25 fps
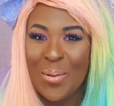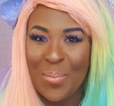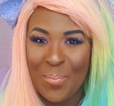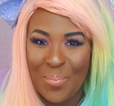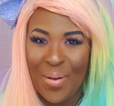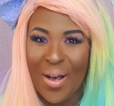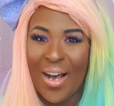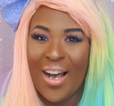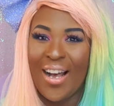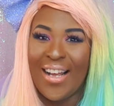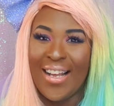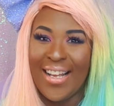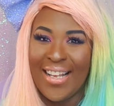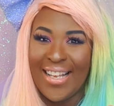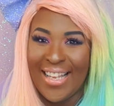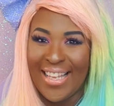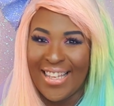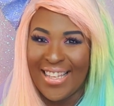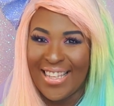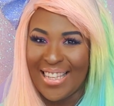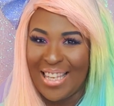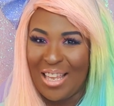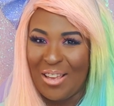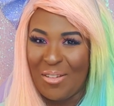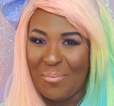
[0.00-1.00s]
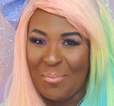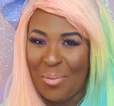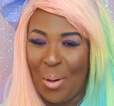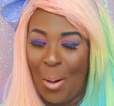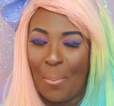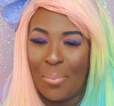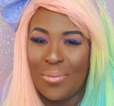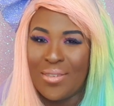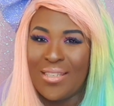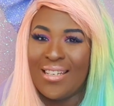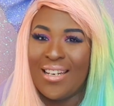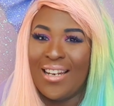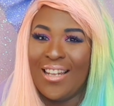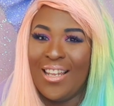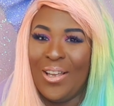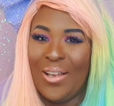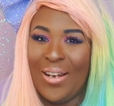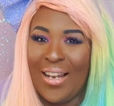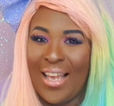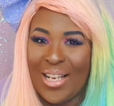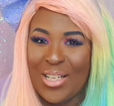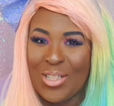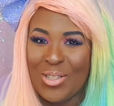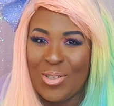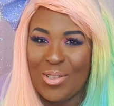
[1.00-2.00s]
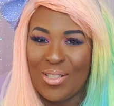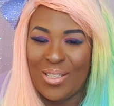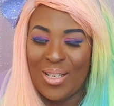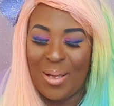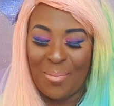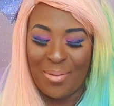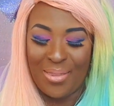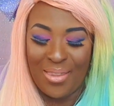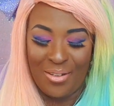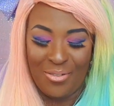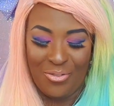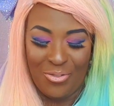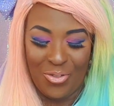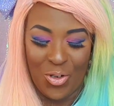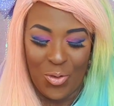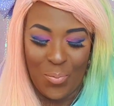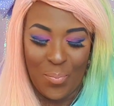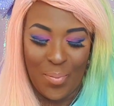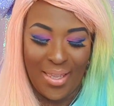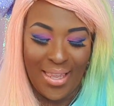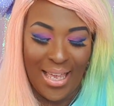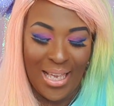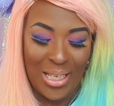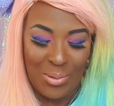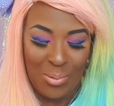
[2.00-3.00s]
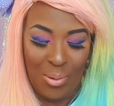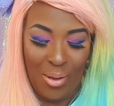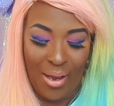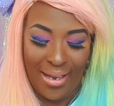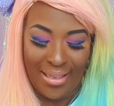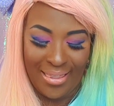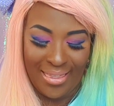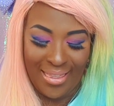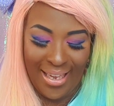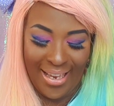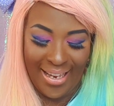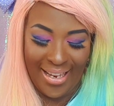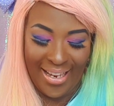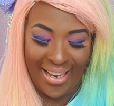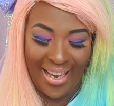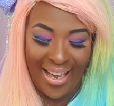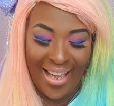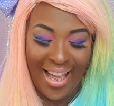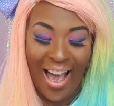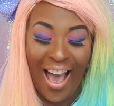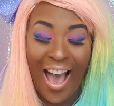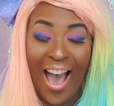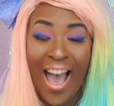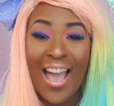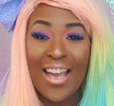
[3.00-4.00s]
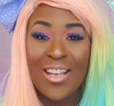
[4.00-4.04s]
but they've popped in a little extra something for me. That's what I think. I